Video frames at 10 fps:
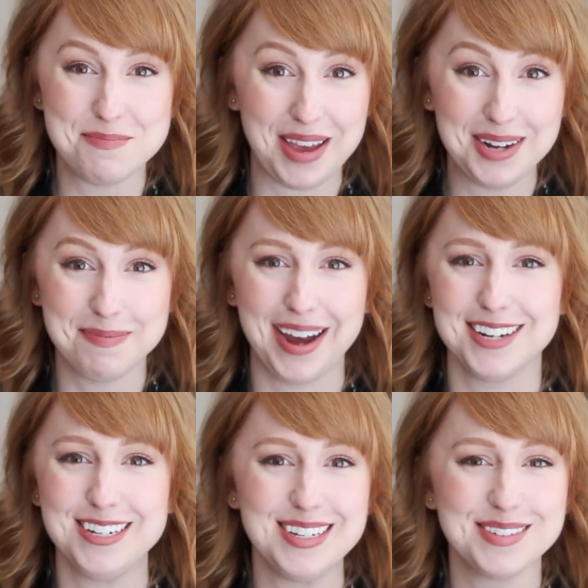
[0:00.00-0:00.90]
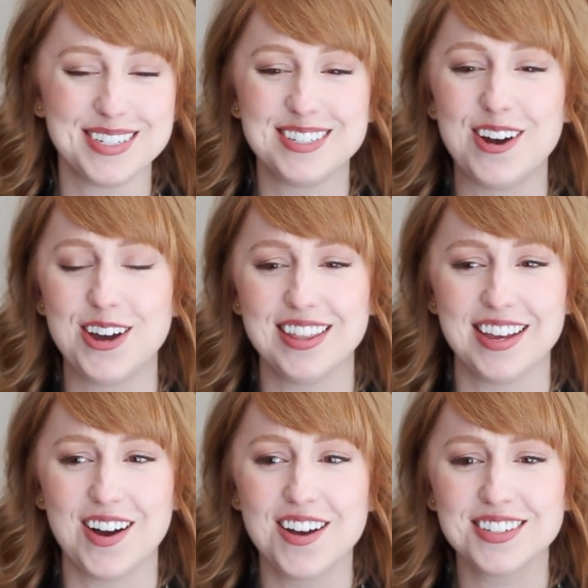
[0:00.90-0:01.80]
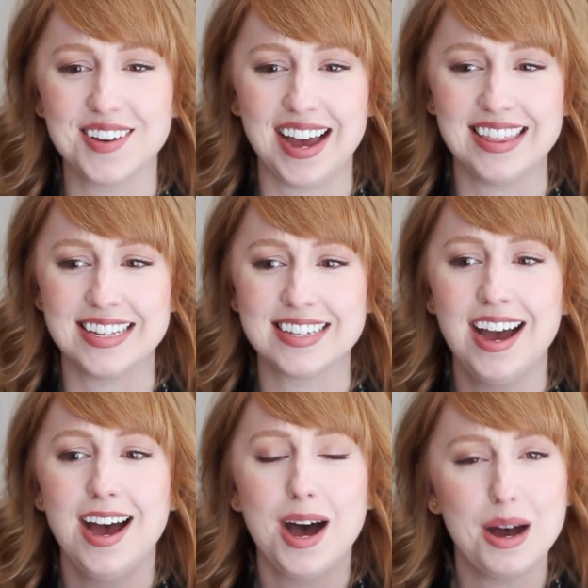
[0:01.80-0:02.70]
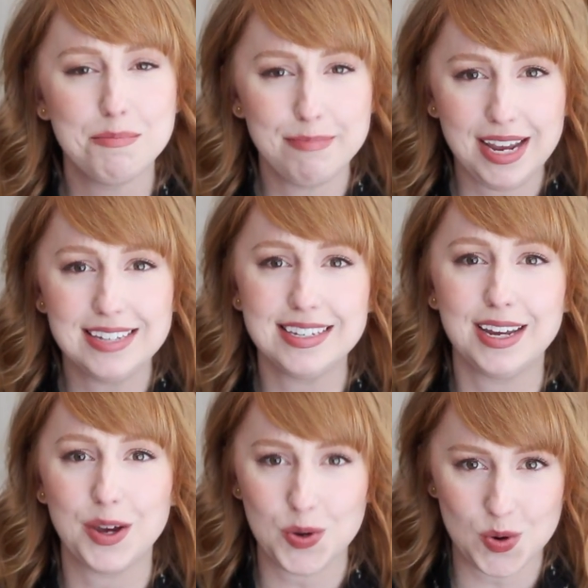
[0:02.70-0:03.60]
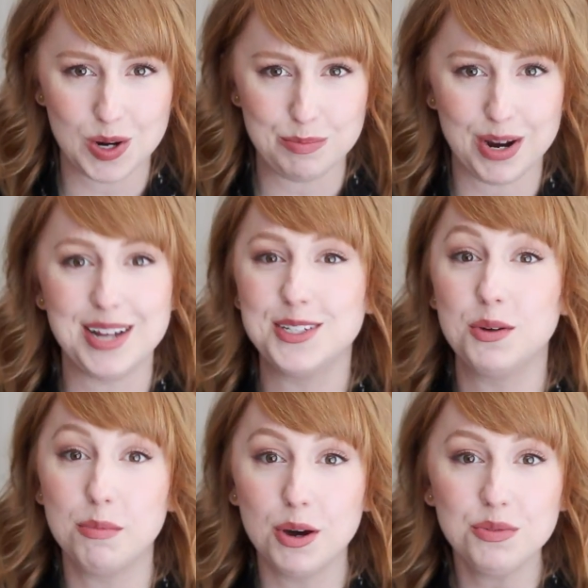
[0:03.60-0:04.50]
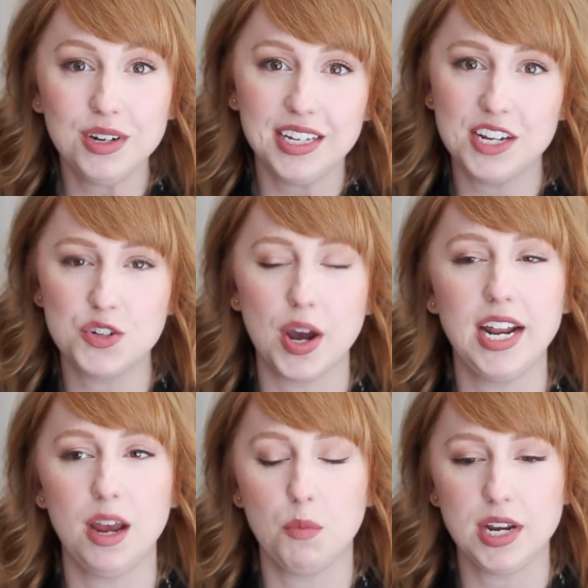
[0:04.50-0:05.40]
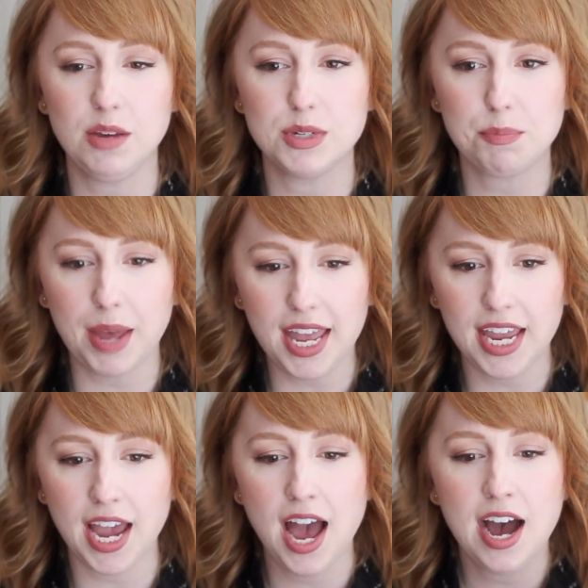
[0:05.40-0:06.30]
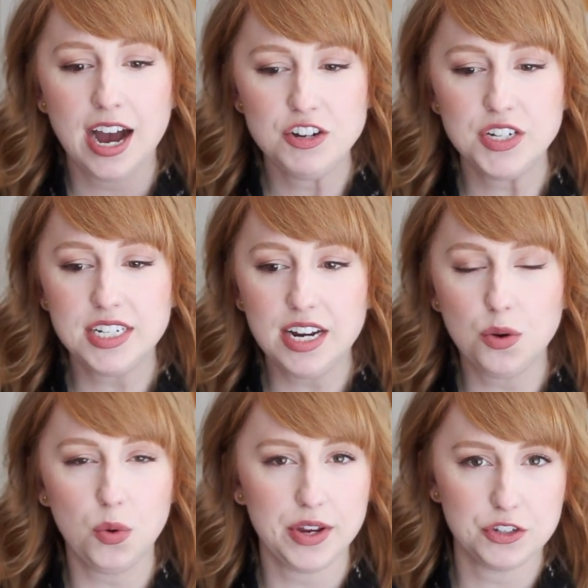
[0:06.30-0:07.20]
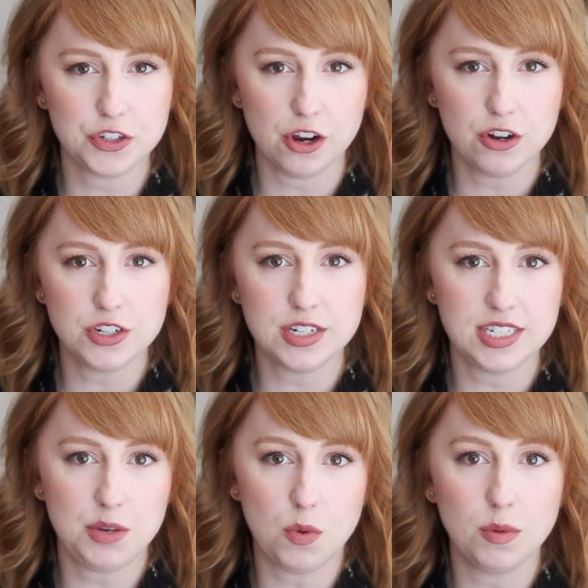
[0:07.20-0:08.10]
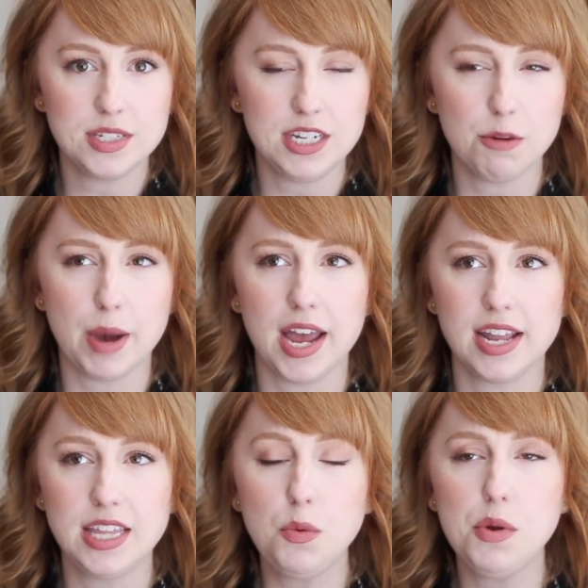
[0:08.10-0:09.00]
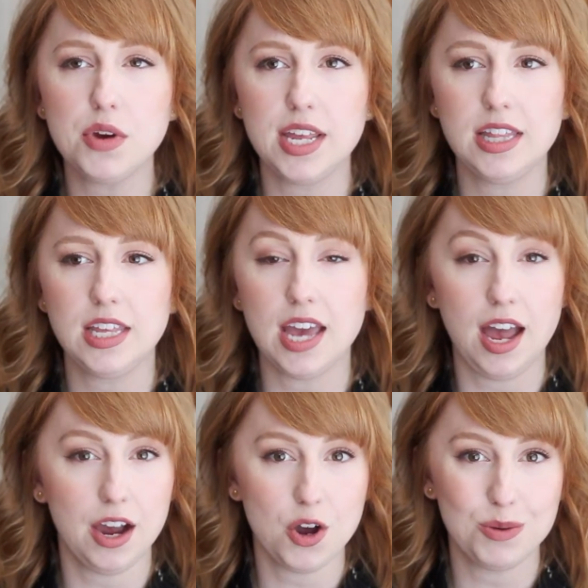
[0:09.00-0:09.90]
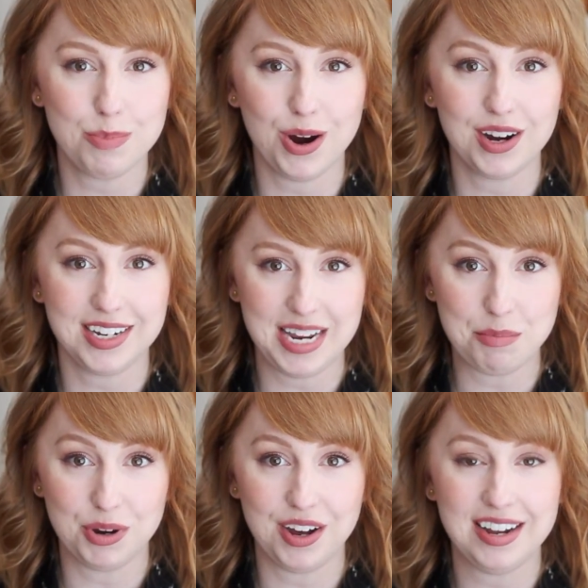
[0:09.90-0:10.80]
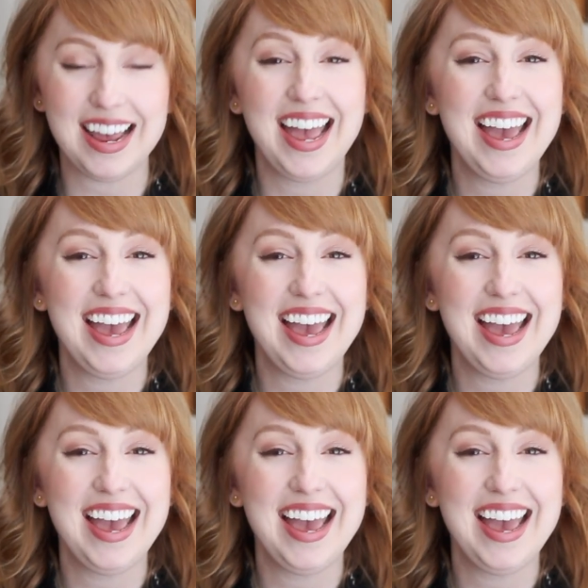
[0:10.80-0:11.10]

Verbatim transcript: the baked mac and cheese was so good. And they also had this amazing cornbread. So we both really enjoyed it. And when he was paying, I just did a quick search to see what was nearby. And I think we were in the Echo Park neighborhood